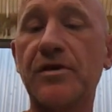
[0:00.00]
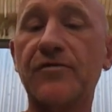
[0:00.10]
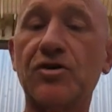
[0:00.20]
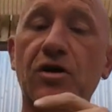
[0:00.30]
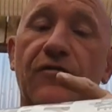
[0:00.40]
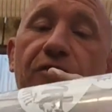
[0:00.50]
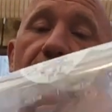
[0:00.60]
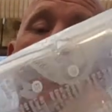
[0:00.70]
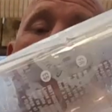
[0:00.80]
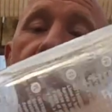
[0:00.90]
If you don't fill
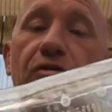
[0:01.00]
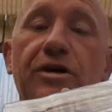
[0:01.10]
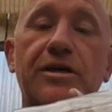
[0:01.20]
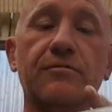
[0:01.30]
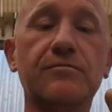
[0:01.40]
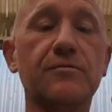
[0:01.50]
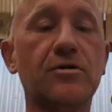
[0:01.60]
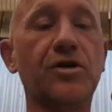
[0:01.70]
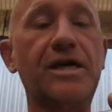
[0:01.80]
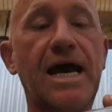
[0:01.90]
them fully,
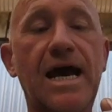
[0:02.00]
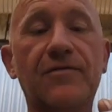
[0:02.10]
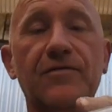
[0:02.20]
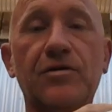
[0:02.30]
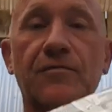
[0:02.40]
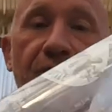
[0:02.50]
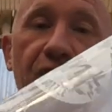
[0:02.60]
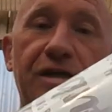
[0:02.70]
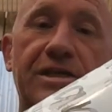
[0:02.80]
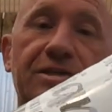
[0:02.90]
only half fill them,
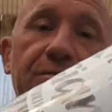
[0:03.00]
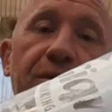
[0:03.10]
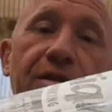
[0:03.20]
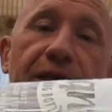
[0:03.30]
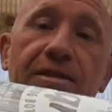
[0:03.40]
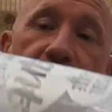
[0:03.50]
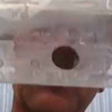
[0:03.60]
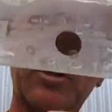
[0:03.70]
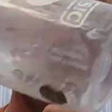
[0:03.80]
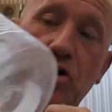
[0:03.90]
freeze them, and then it'll
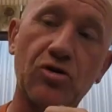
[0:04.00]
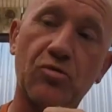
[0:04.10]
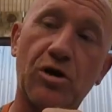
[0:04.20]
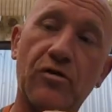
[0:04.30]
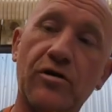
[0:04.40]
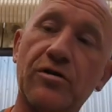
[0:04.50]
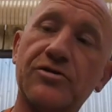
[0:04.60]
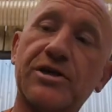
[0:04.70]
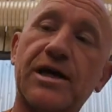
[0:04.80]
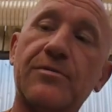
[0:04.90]
be cold water all
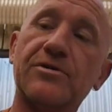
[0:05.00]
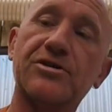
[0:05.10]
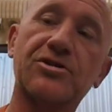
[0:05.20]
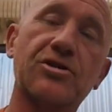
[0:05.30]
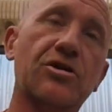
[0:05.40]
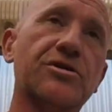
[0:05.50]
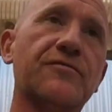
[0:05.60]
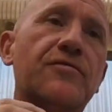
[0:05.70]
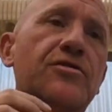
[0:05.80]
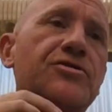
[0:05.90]
the time as it slowly
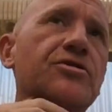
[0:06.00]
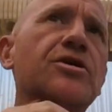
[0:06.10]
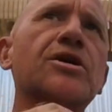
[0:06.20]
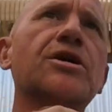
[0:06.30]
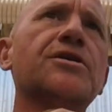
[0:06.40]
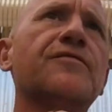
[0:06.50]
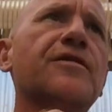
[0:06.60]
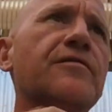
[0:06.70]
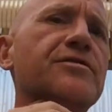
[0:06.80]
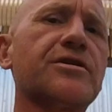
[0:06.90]
defrosts.
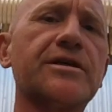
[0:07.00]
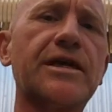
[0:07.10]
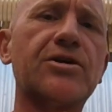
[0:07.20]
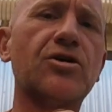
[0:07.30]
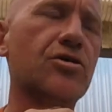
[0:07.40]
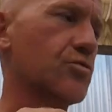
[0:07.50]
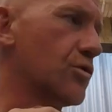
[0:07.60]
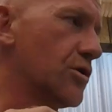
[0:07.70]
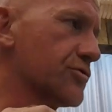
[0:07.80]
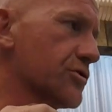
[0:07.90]
Ferrets can get colder
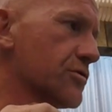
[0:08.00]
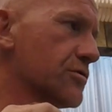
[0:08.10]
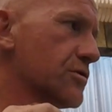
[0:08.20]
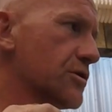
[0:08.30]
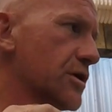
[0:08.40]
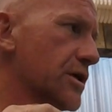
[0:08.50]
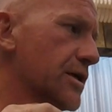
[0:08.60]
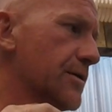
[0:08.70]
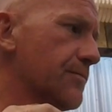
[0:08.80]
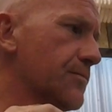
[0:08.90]
water.
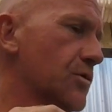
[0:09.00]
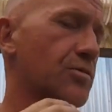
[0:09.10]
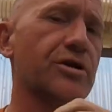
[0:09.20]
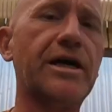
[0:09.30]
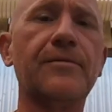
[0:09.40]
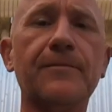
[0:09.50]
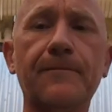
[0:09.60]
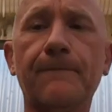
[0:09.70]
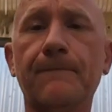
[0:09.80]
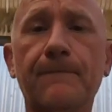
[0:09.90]
But yeah,
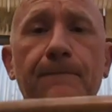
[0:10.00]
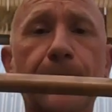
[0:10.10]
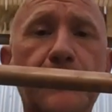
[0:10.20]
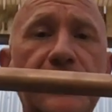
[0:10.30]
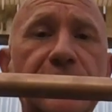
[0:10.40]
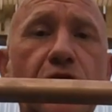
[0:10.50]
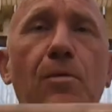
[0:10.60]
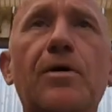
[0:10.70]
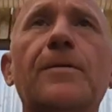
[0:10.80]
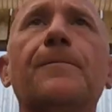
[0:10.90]
piece of
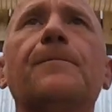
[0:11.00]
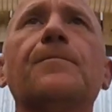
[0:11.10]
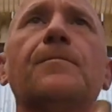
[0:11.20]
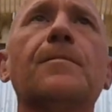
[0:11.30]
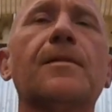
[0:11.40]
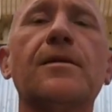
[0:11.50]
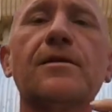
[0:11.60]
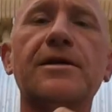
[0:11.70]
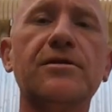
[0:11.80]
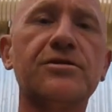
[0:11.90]
copper
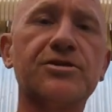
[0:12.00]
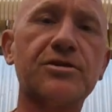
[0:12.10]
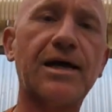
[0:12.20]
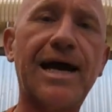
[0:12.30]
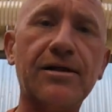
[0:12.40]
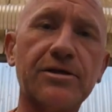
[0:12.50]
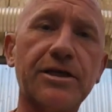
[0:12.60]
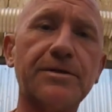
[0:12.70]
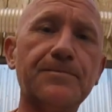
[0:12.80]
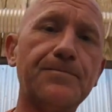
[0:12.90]
kills algae.